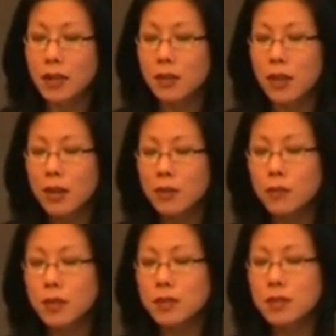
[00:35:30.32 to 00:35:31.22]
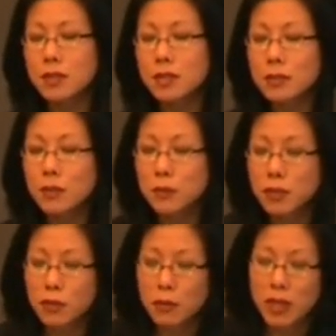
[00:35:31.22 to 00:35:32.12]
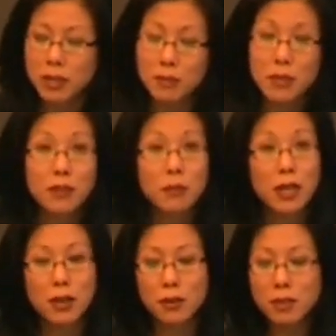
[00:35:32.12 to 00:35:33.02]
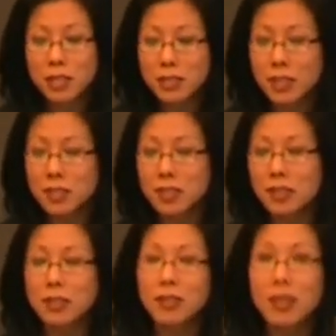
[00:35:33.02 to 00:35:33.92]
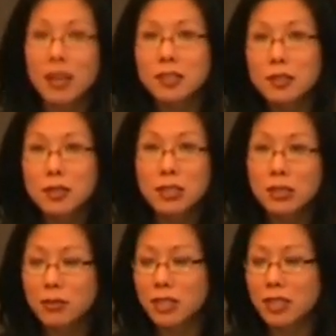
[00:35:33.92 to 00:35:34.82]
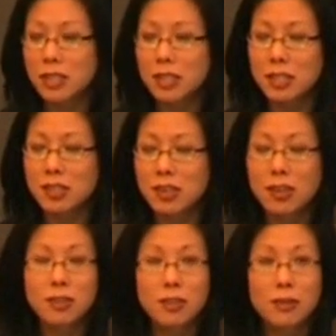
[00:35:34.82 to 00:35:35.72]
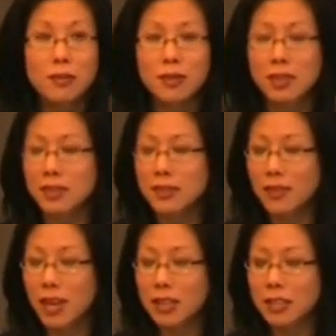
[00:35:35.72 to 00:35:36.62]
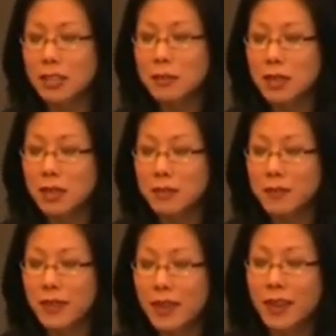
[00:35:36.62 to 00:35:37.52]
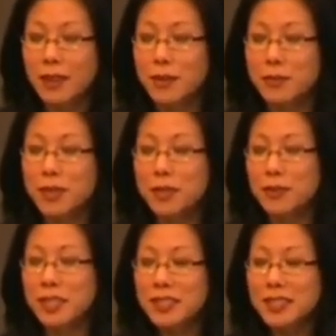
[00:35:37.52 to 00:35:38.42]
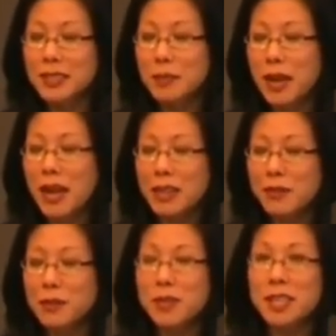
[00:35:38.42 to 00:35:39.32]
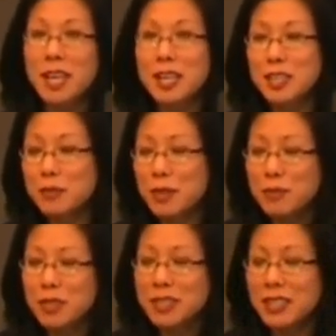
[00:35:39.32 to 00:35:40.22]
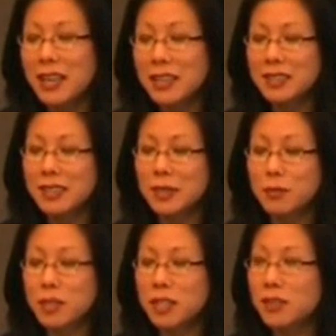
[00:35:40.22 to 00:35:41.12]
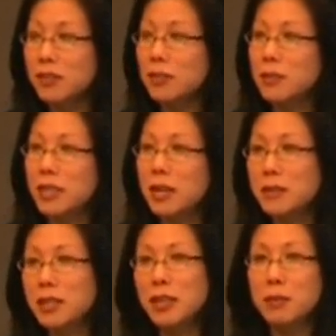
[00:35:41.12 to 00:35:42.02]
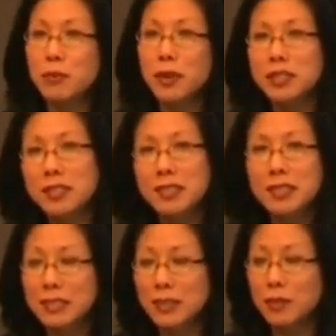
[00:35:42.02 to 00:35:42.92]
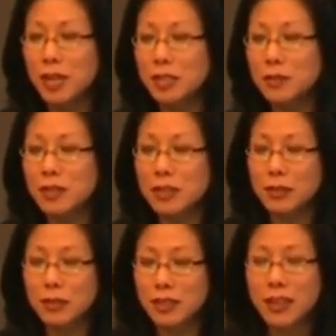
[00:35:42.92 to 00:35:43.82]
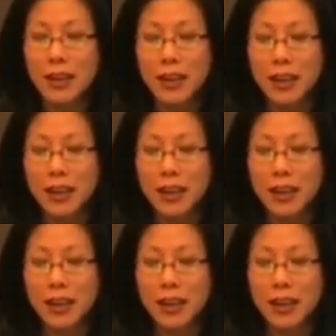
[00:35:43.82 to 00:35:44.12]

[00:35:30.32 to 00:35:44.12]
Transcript: In a lot of ways, this description reminded me of my own induction into the esoteric and niche knowledge communities of academia. Where one traces a path from engagement with text as a reader to becoming an apprentice as a graduate student